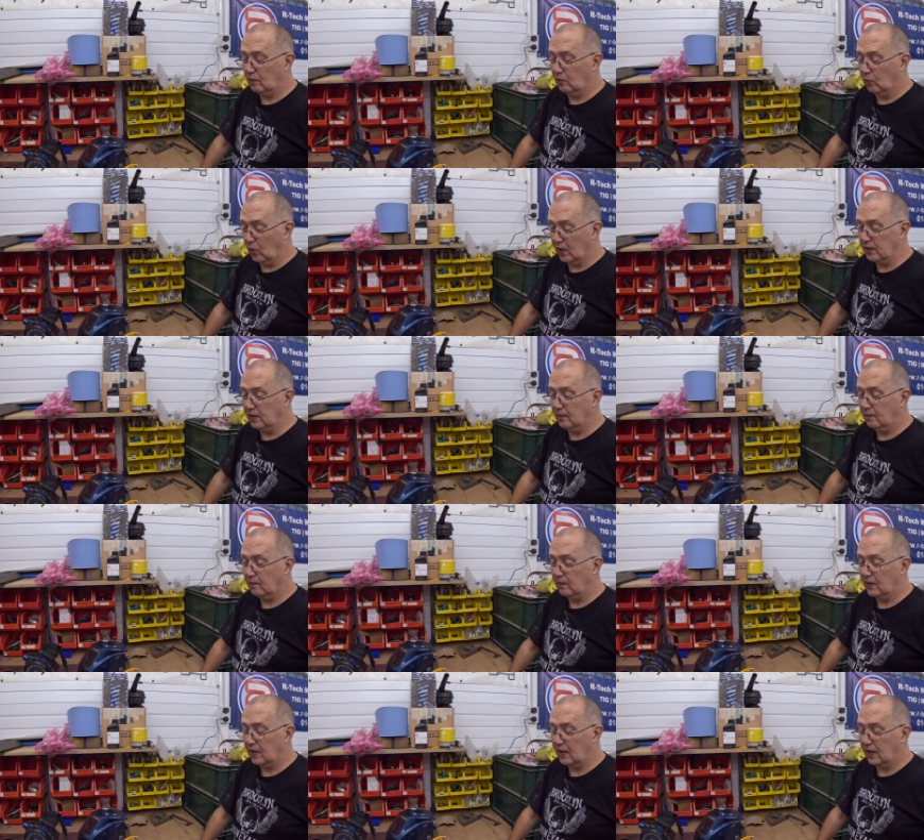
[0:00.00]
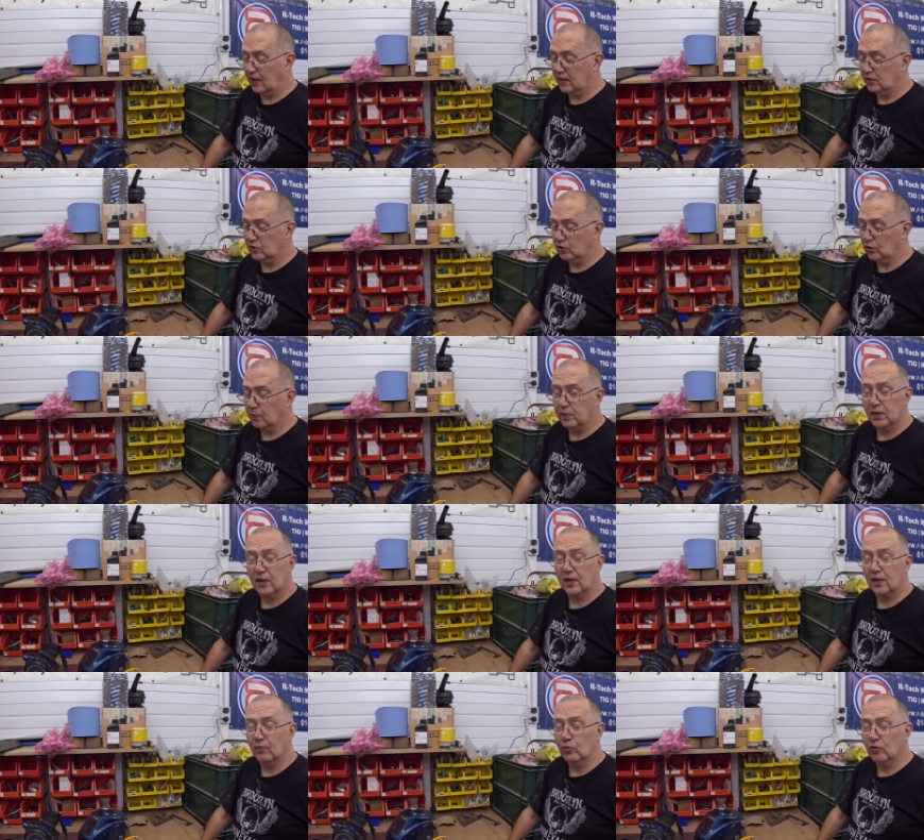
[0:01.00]
One, I
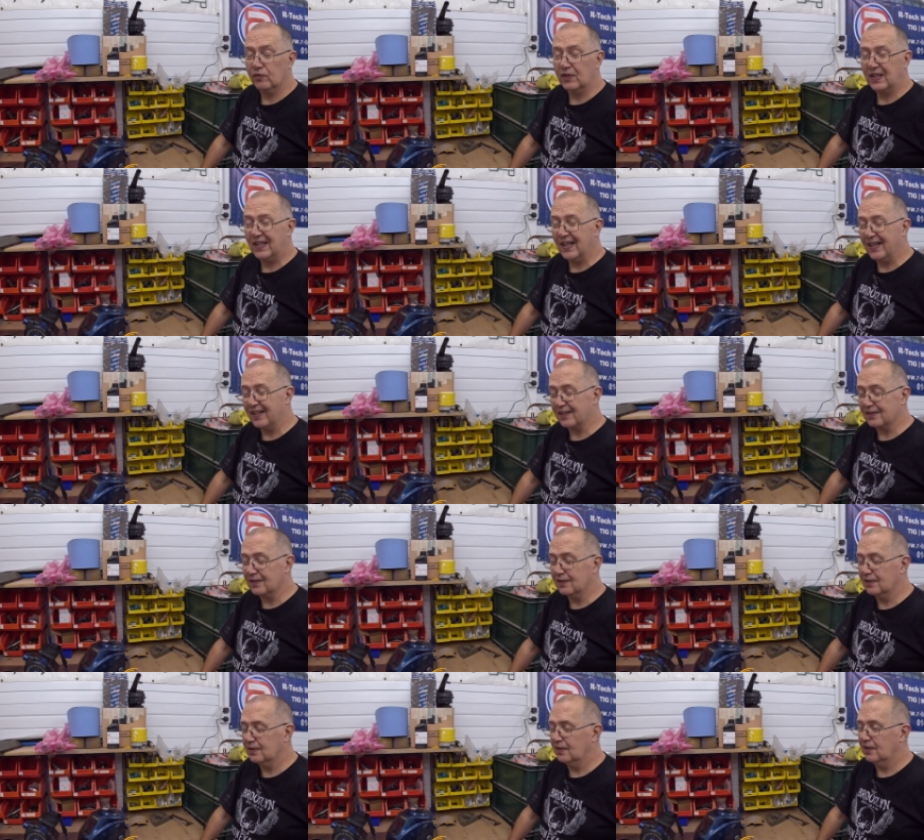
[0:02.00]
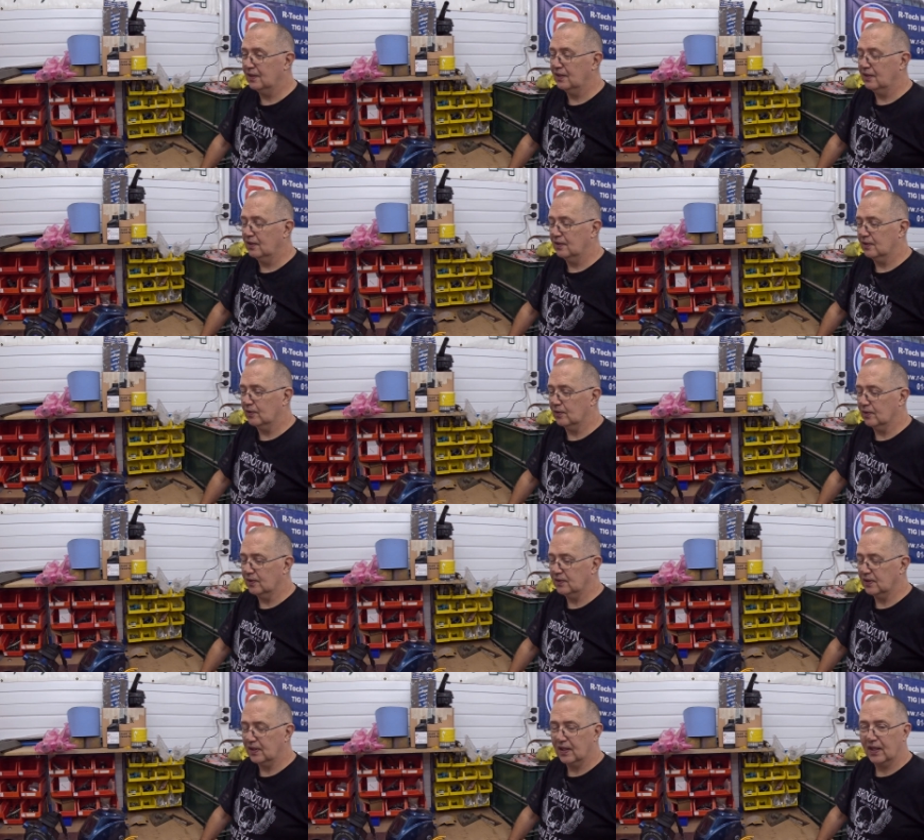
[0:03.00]
stupidly removed the guard
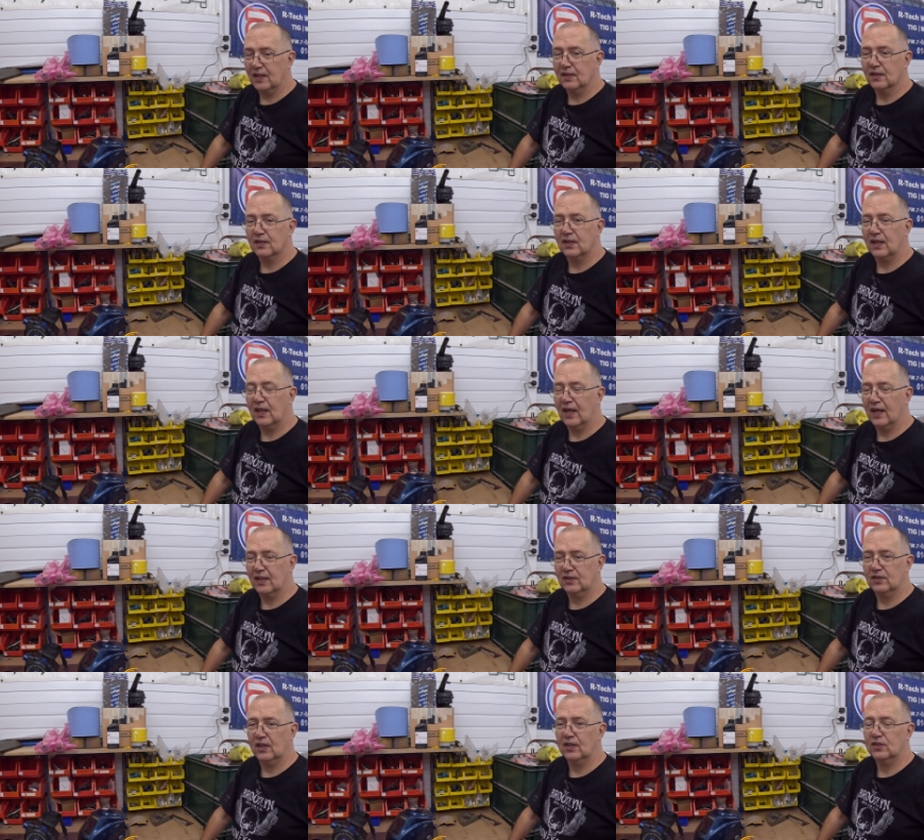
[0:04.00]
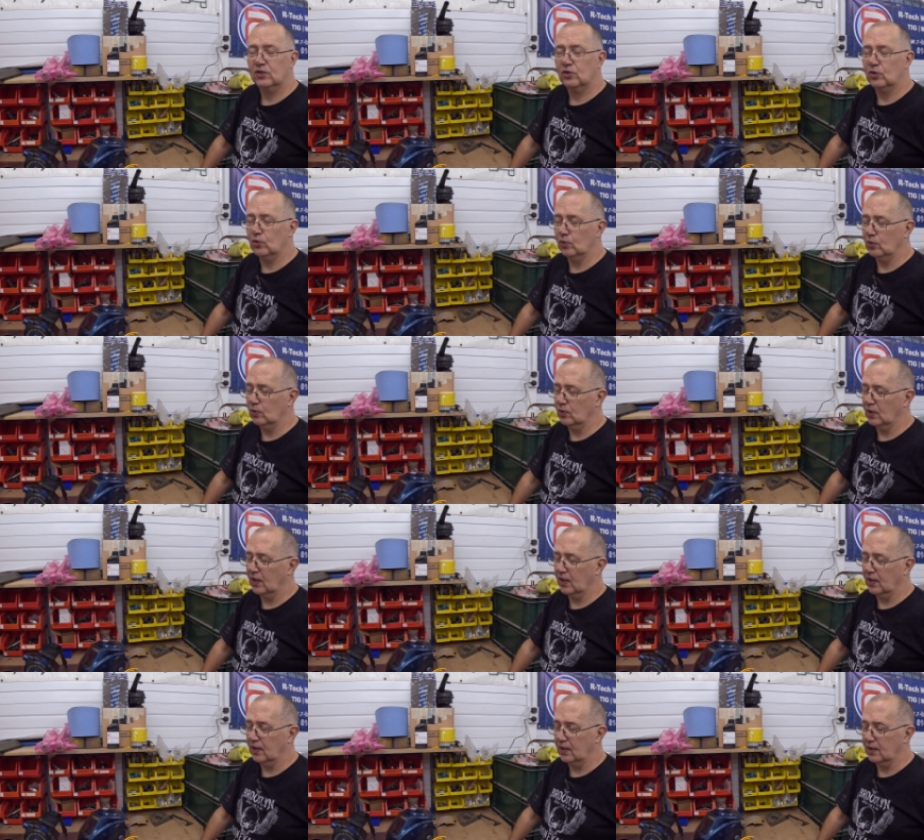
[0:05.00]
on the grinder to get access to
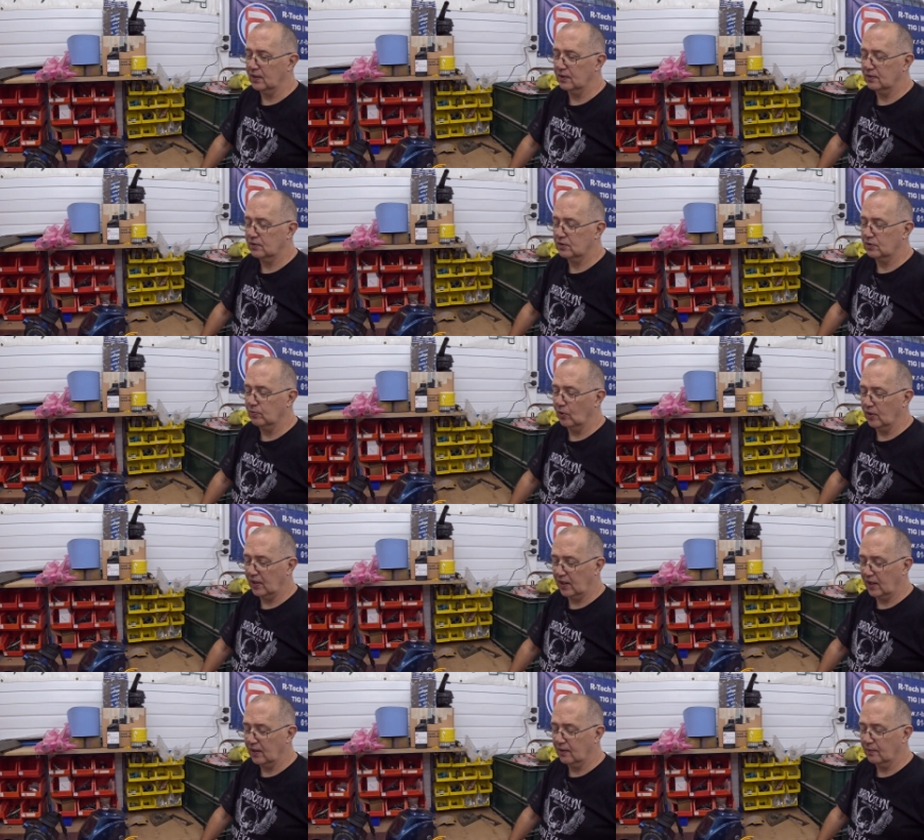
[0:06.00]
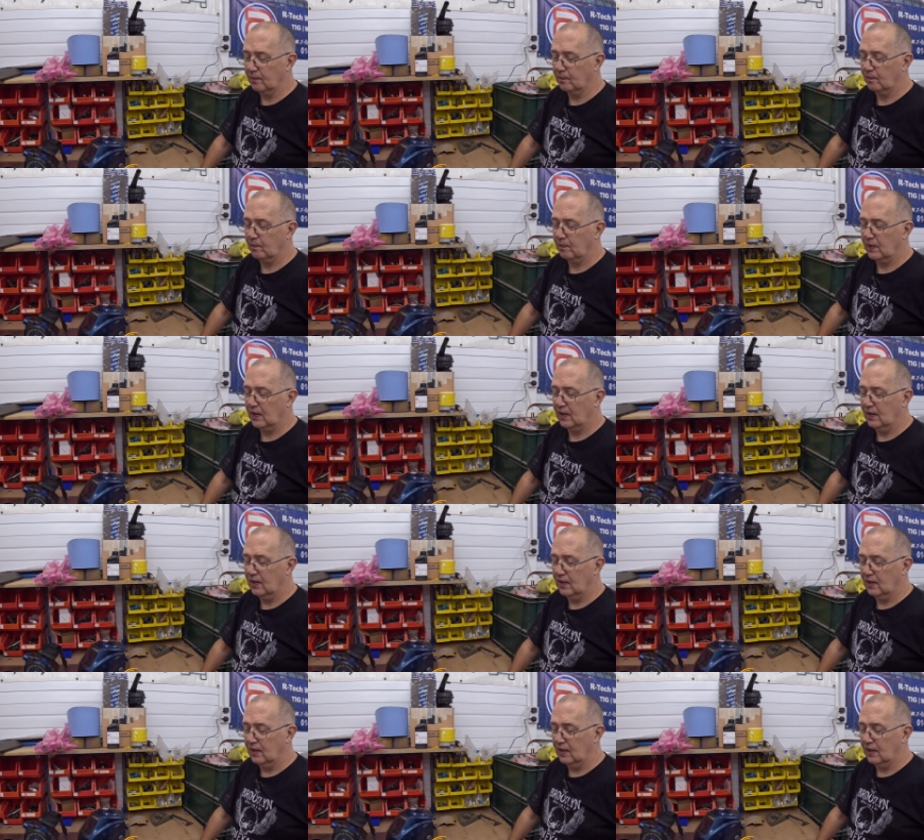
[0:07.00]
a small area,
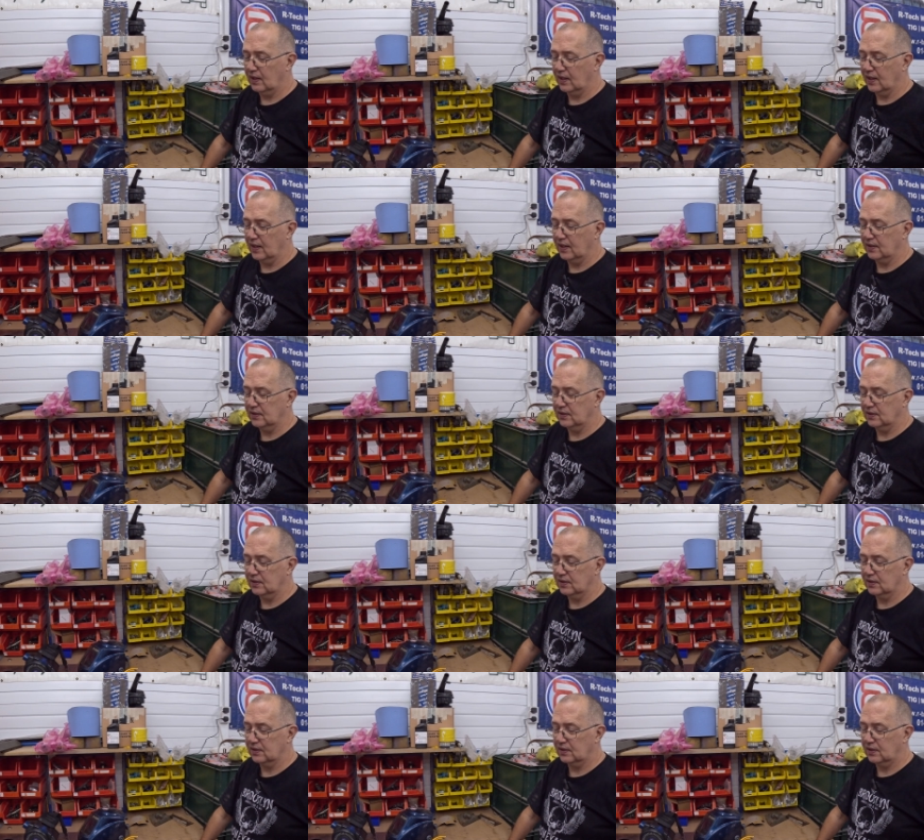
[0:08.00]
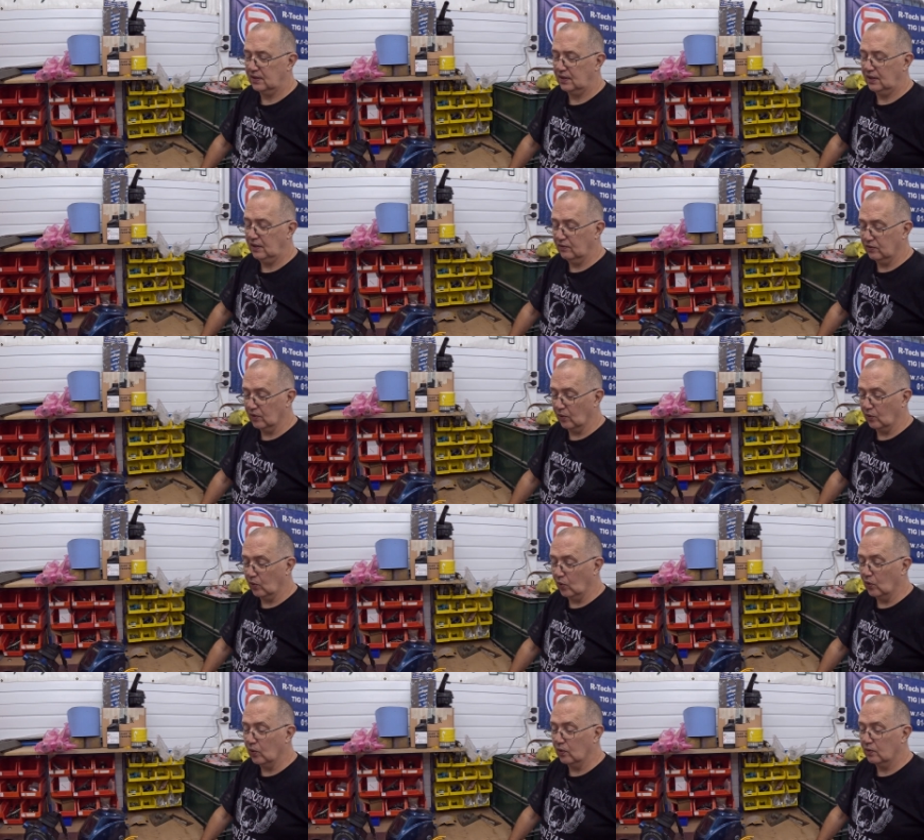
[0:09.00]
and even
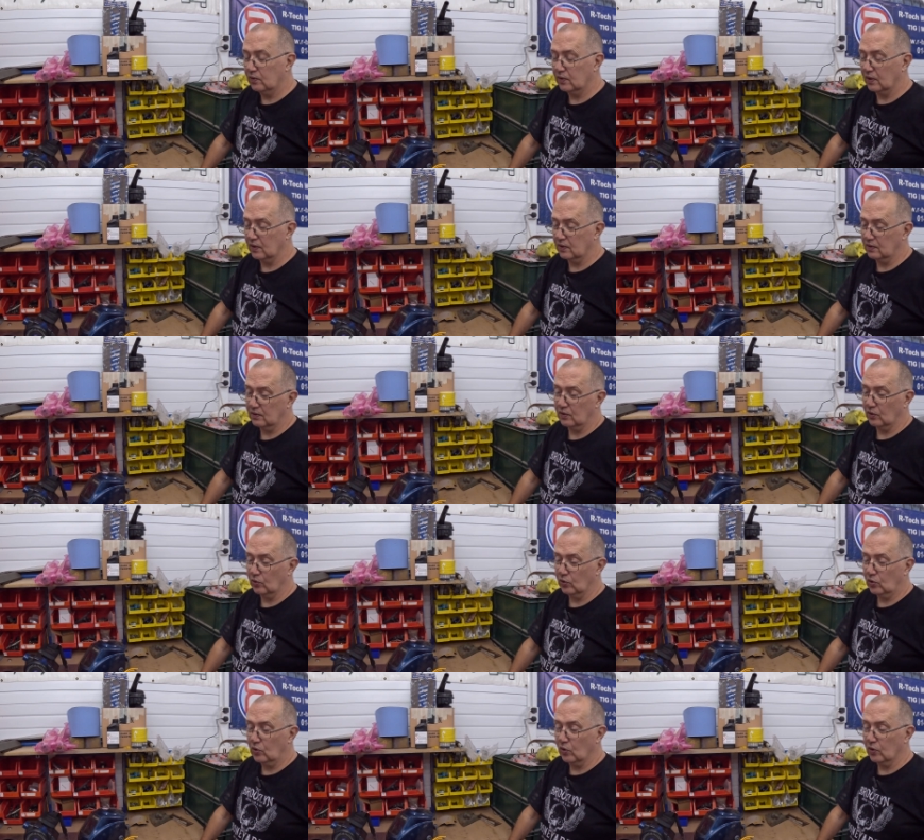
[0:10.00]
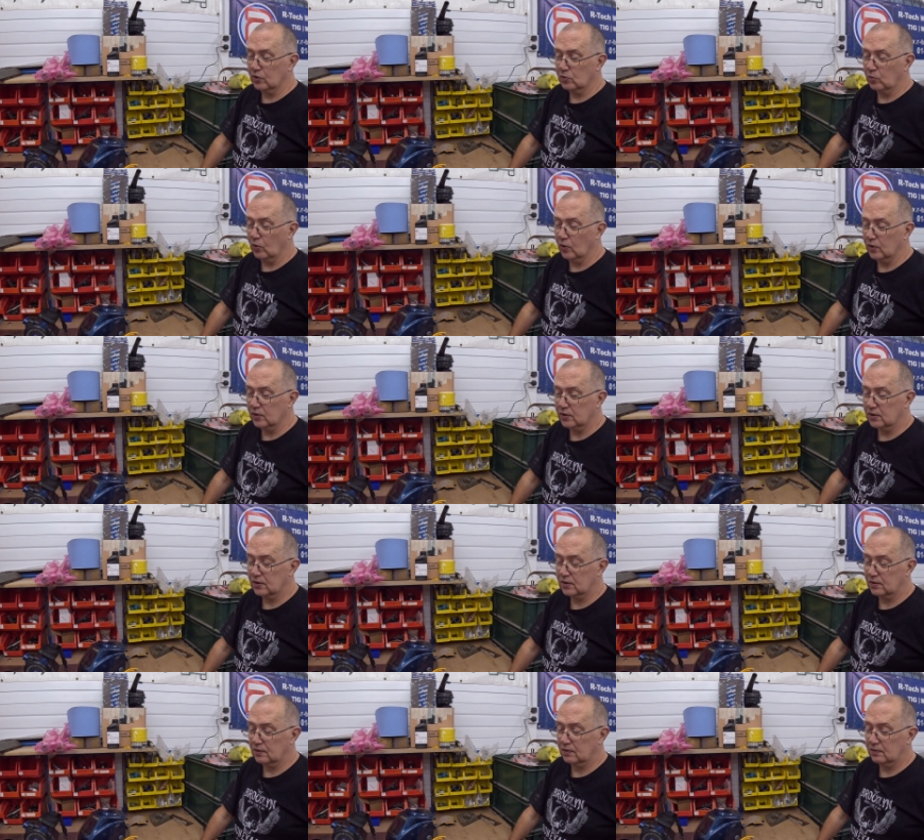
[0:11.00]
although the root cause
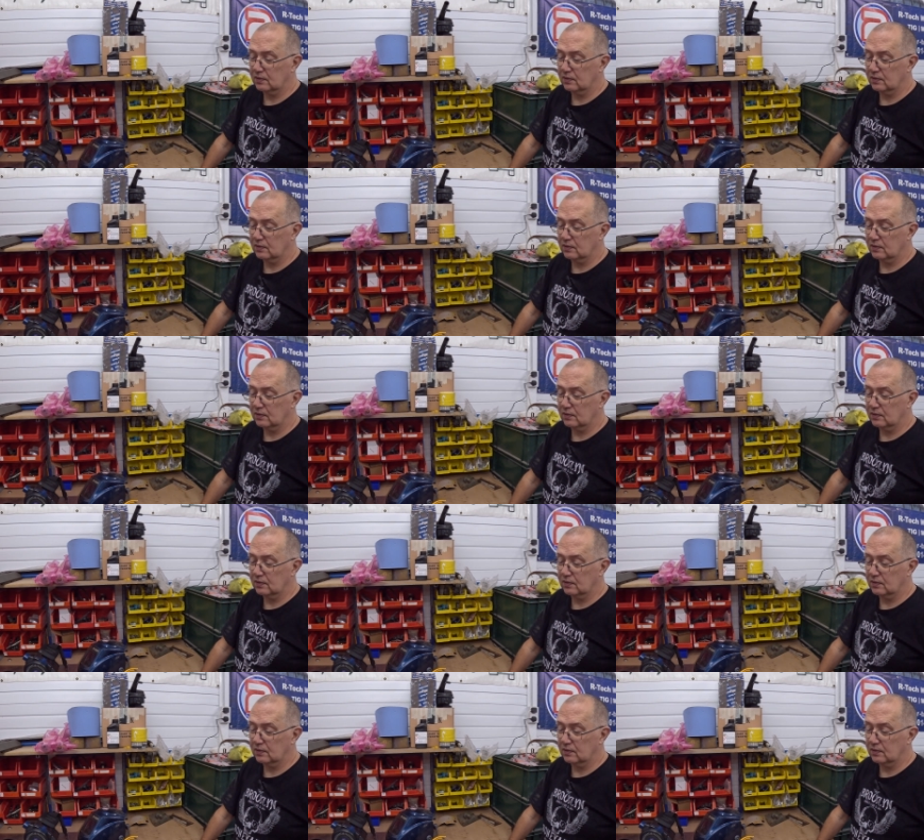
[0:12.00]
was